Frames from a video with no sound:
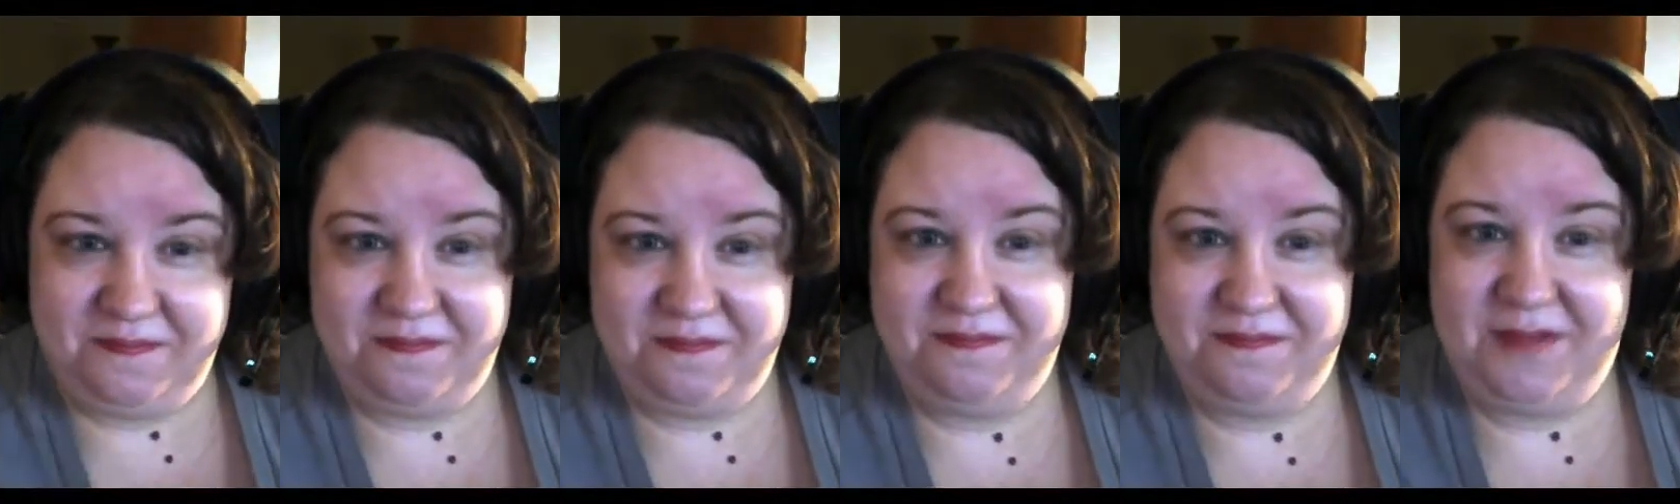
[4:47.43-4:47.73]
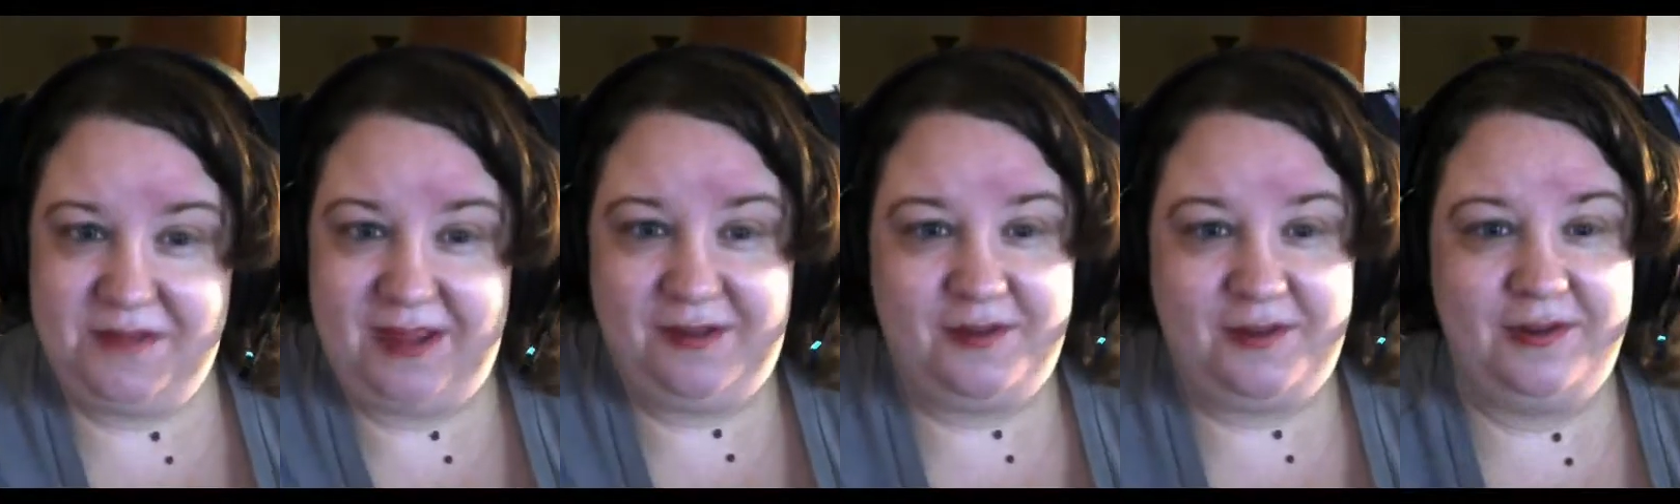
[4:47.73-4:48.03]

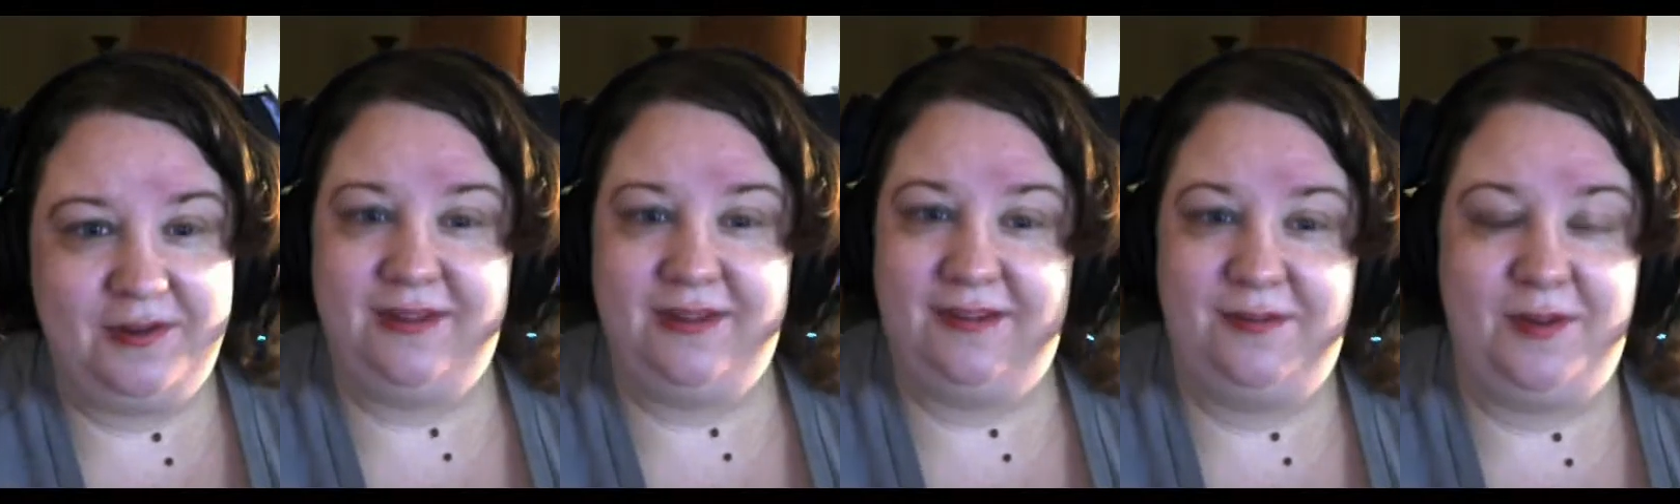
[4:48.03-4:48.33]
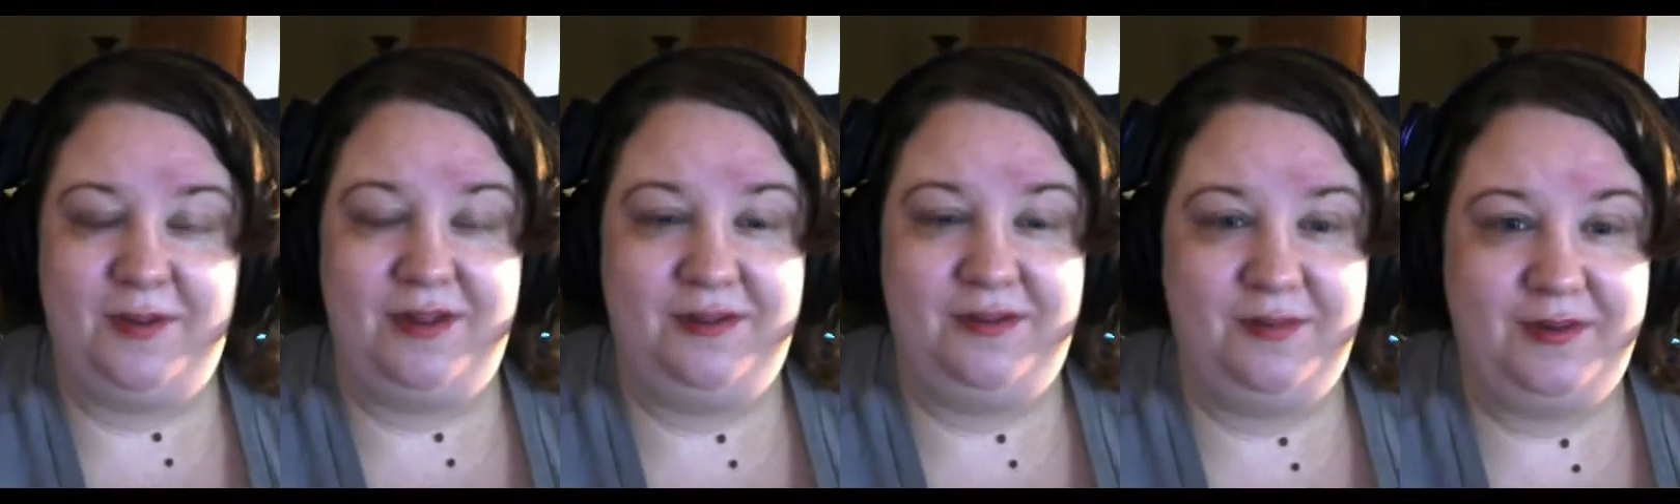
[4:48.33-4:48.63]
as quickly as
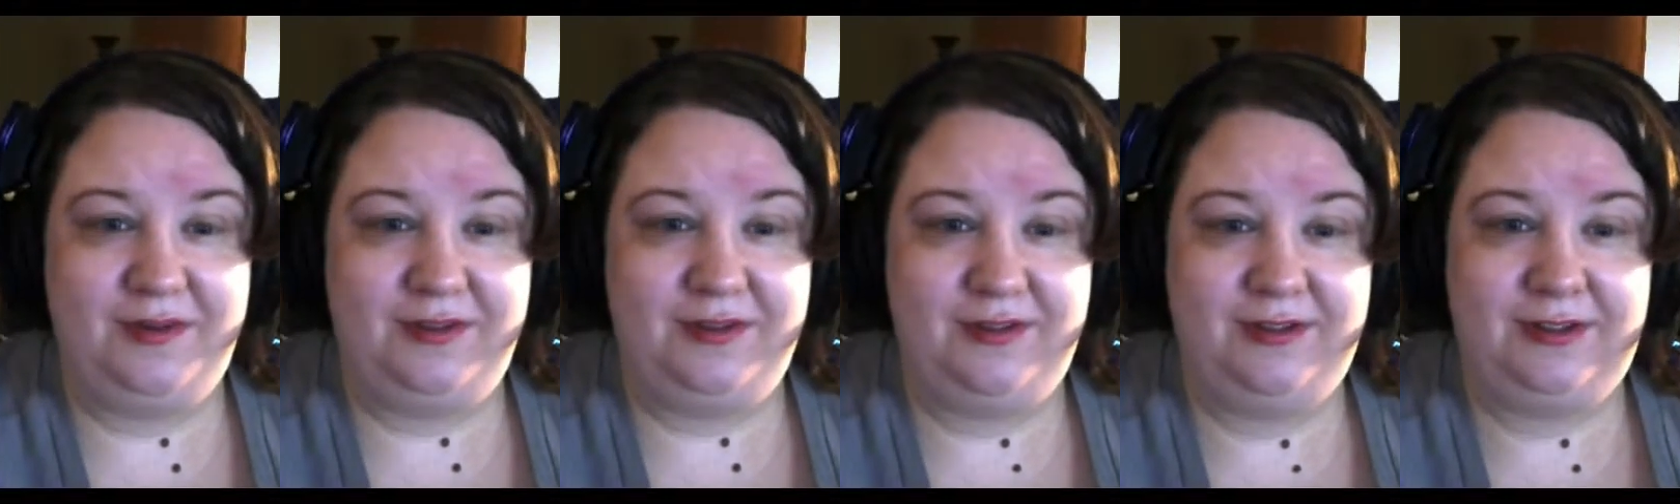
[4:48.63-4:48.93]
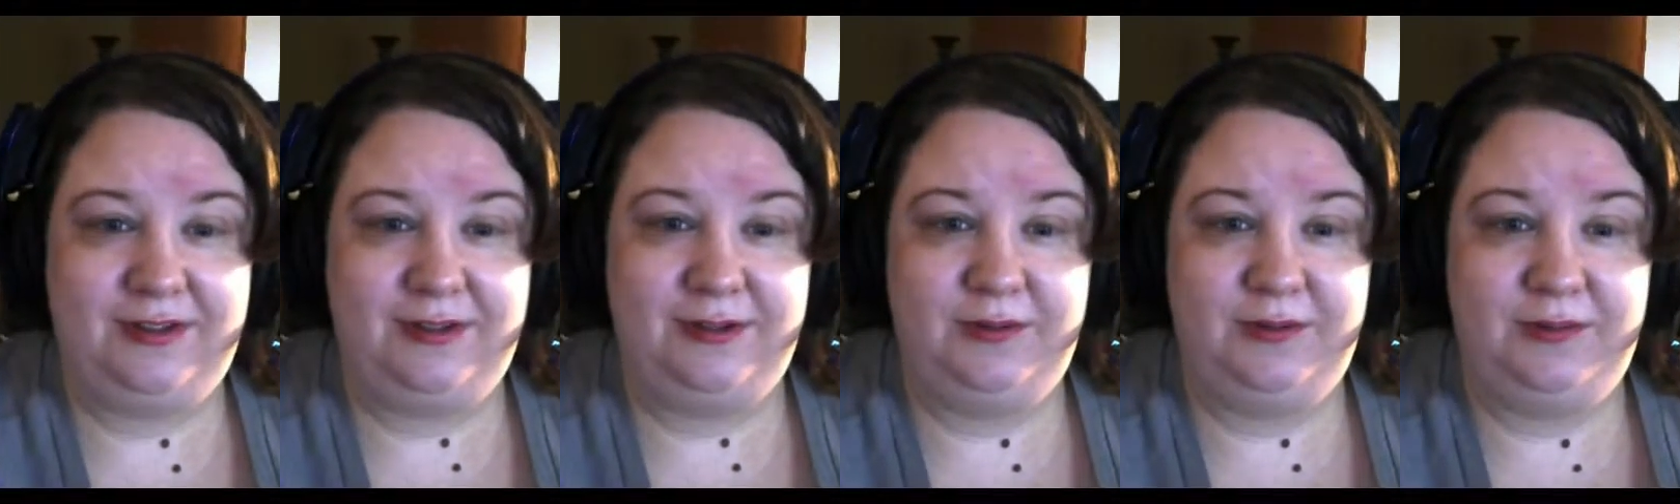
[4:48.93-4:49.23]
possible.
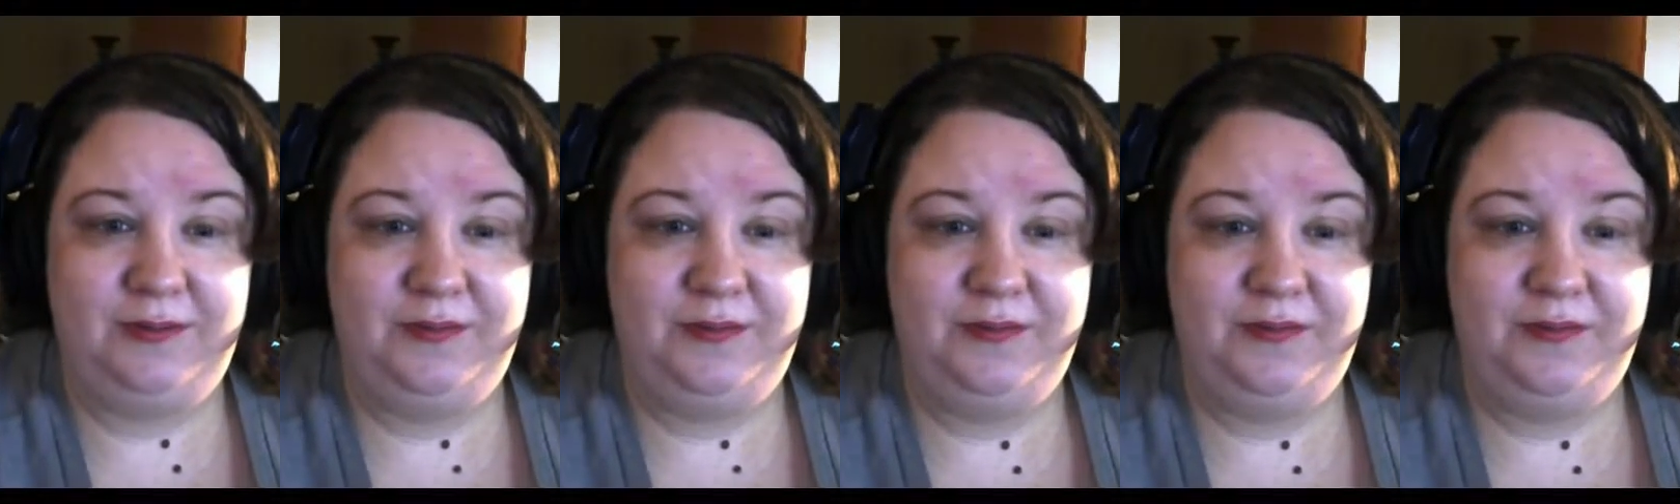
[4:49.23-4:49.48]
So